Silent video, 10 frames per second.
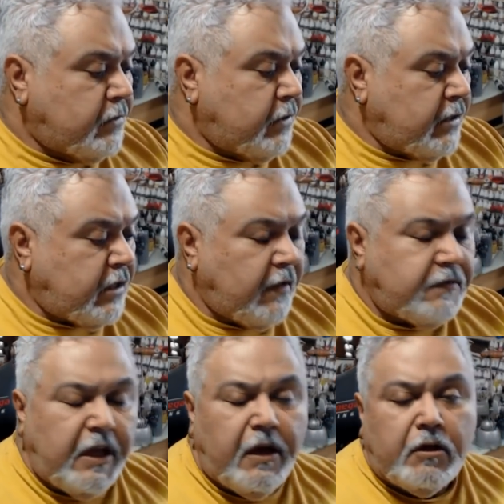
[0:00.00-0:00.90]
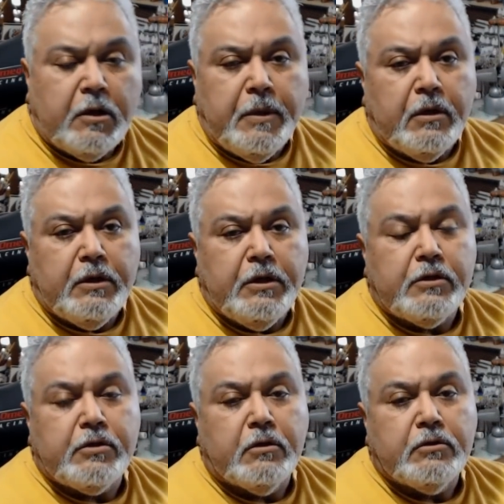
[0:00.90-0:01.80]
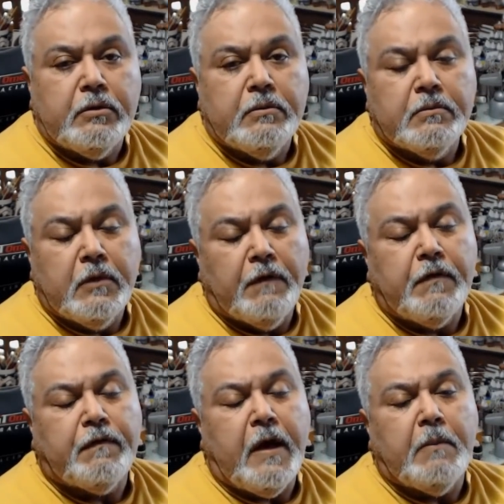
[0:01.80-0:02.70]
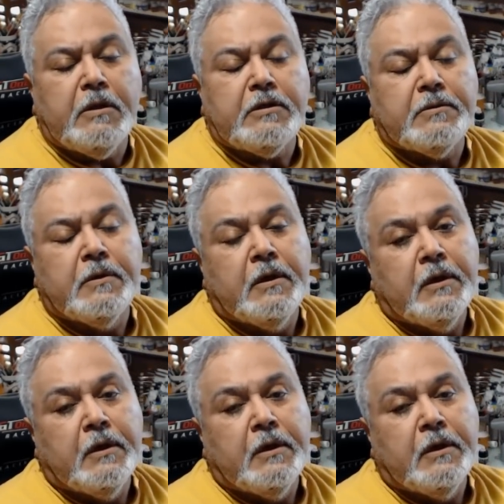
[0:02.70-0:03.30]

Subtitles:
Stay safe, stay healthy, be good to your children, love your families.